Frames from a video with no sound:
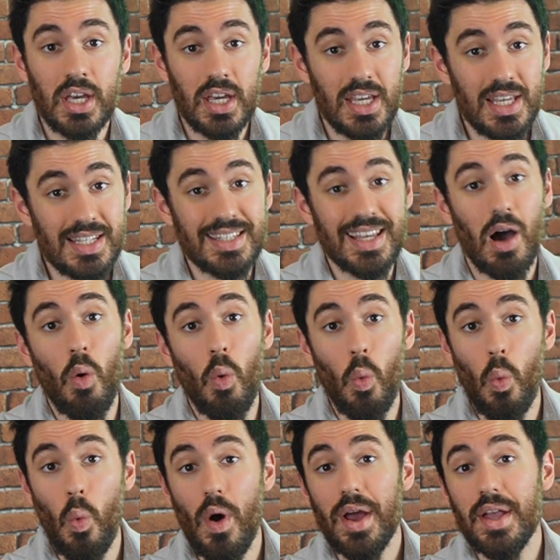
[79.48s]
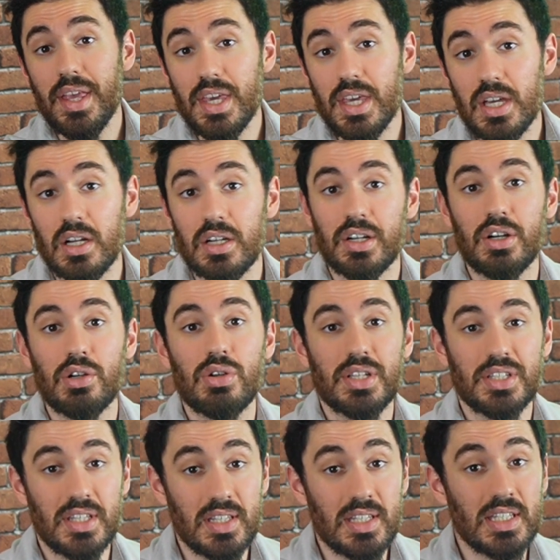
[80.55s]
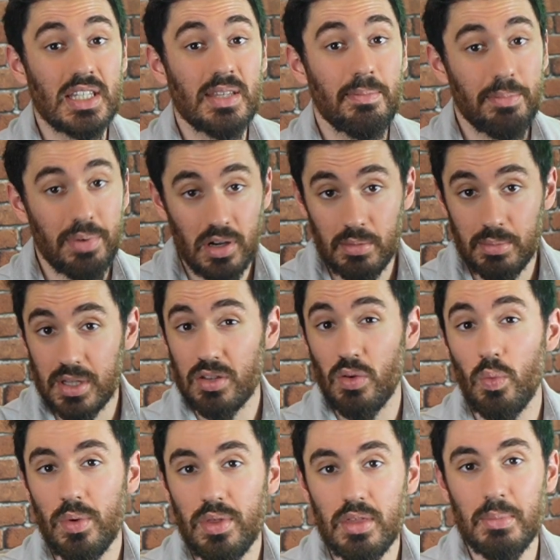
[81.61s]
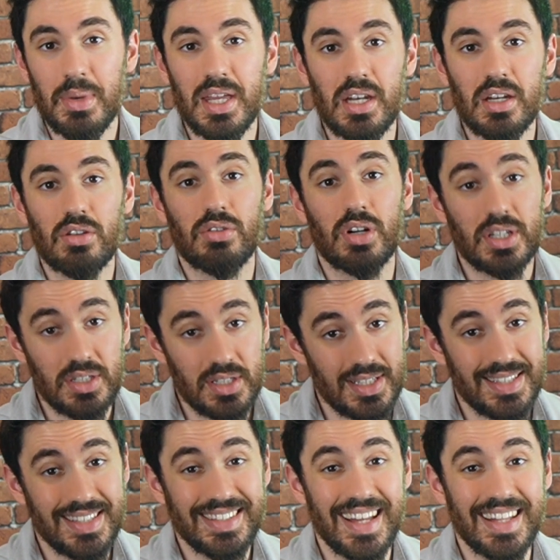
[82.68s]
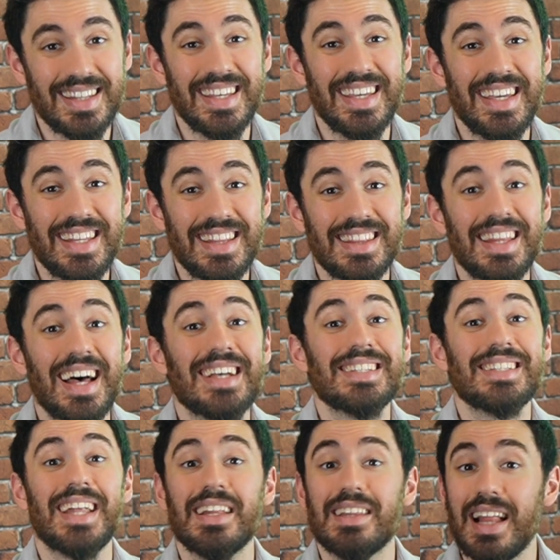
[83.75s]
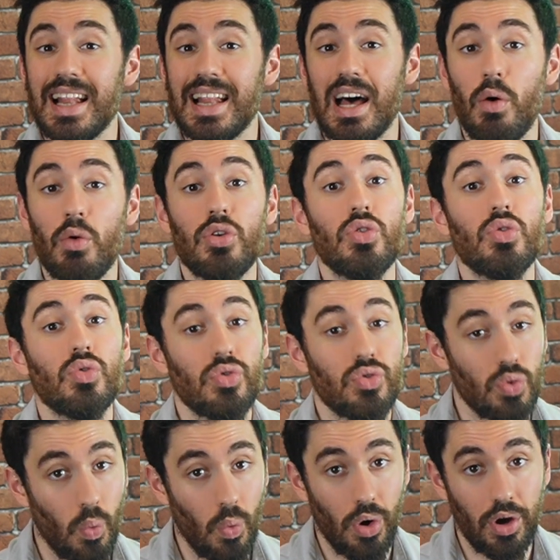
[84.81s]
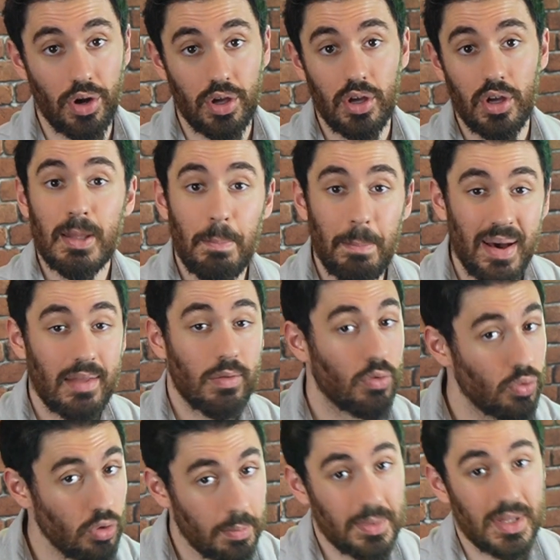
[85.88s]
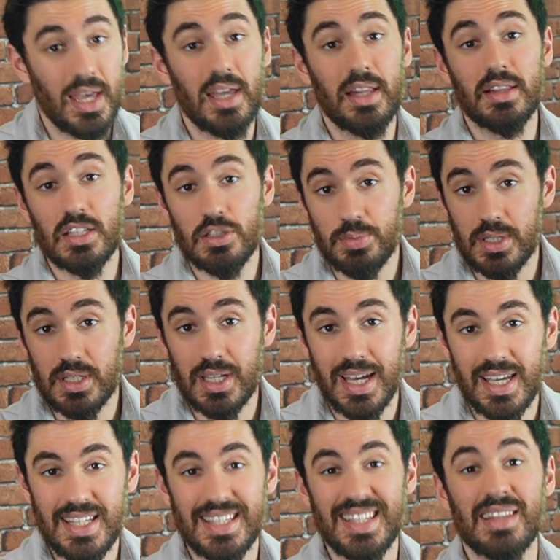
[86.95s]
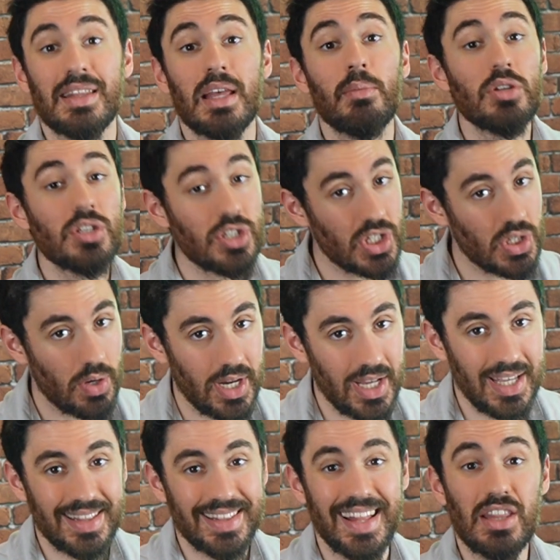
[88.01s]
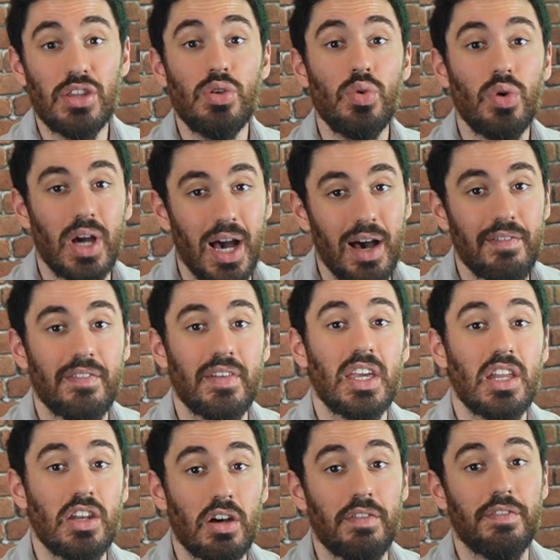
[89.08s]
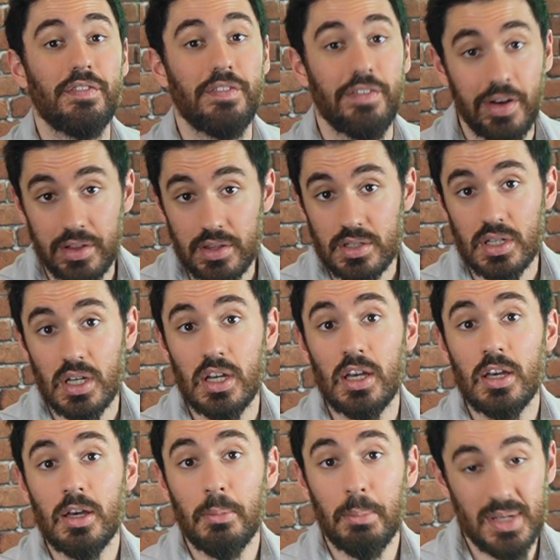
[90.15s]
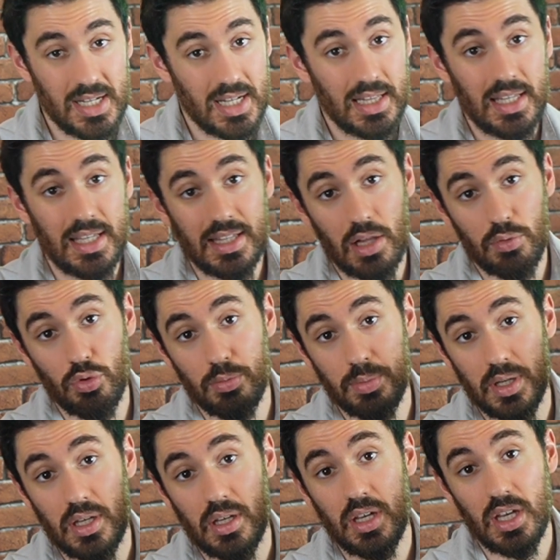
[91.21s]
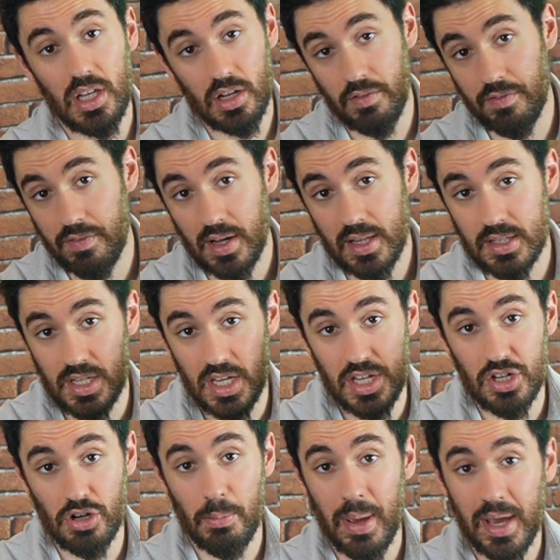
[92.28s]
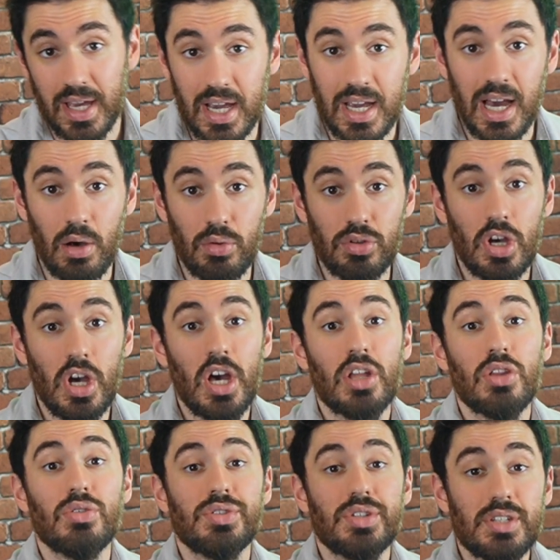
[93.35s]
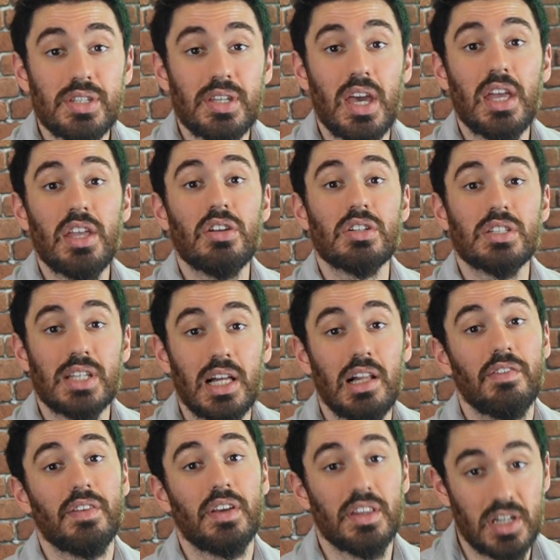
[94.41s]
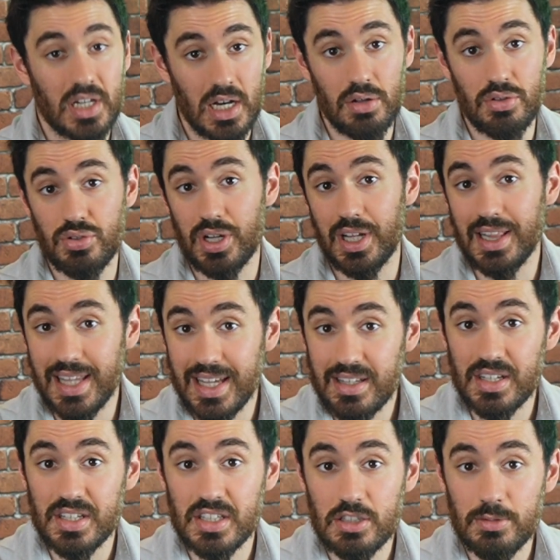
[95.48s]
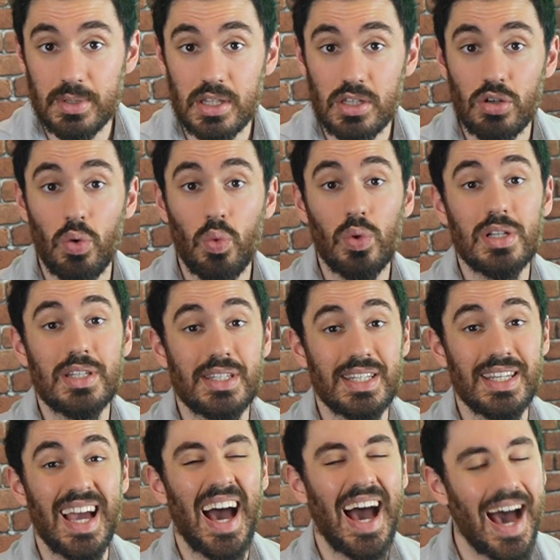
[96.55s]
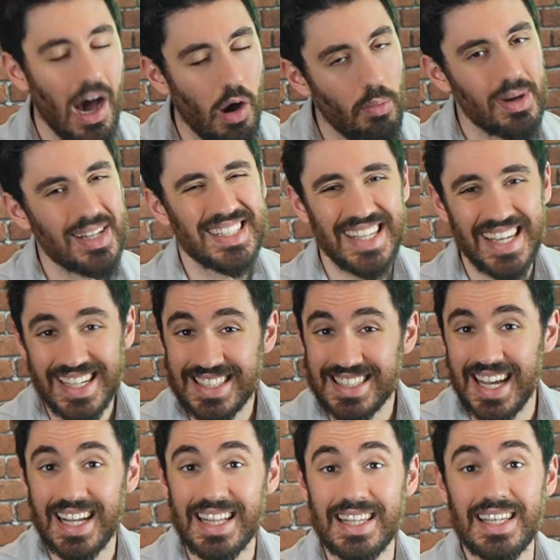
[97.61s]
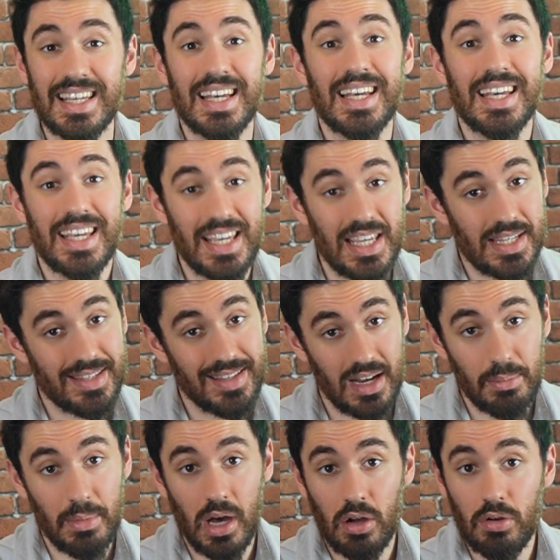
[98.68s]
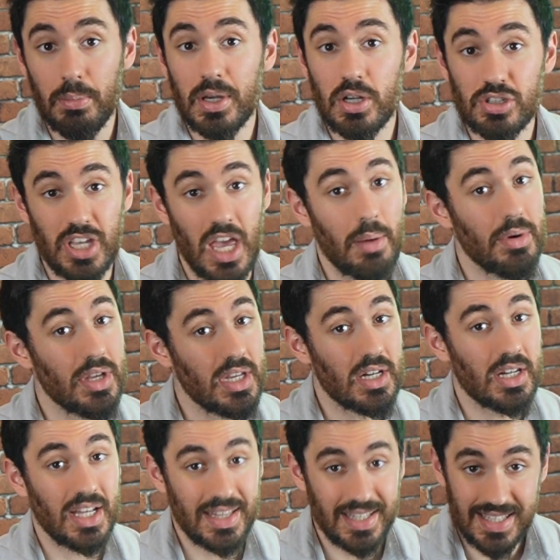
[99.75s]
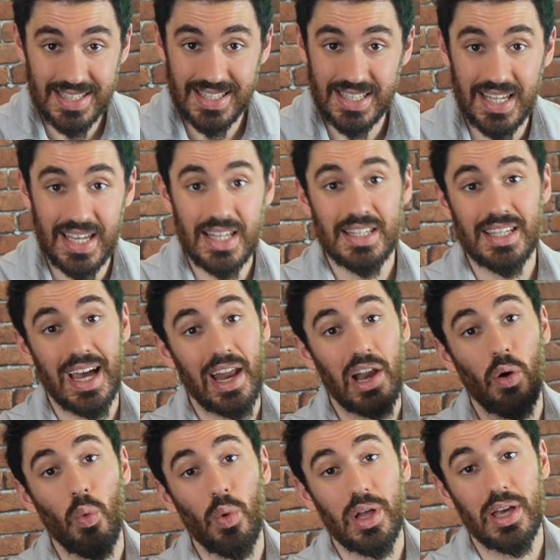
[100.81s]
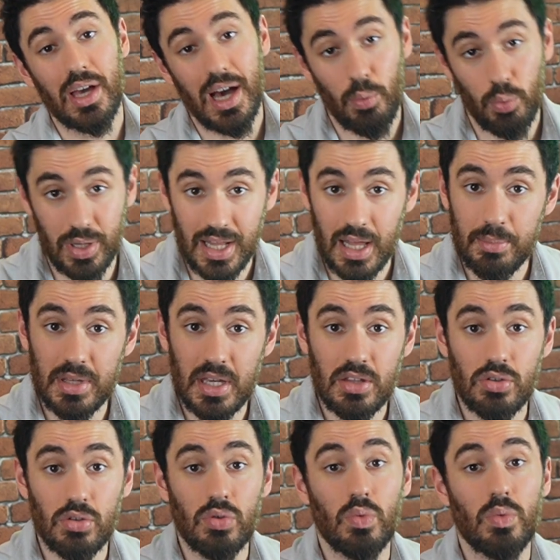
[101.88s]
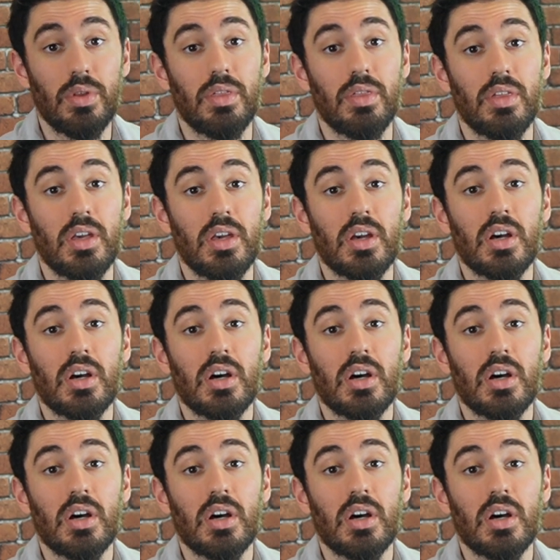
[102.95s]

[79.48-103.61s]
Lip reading: is a one-year residency permit with the main characteristic that it does not allow you to work. The path to obtain this visa is demonstrating that you have enough funds, basically that would be enough funds in your bank account to sustain yourself in the country. Later in this video we'll see how much exactly is that amount, because every year it has changed, and we'll update you with the